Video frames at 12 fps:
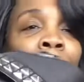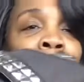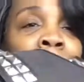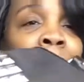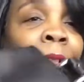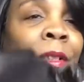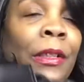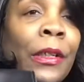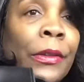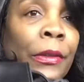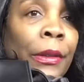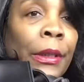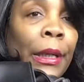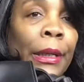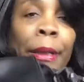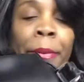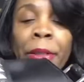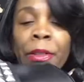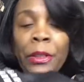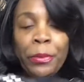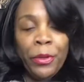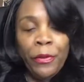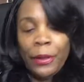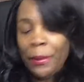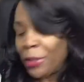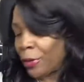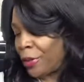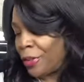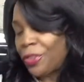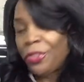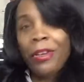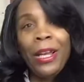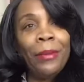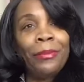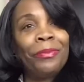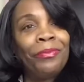Look at the studs on that. I mean, it's just beautiful. Let me show you the strap.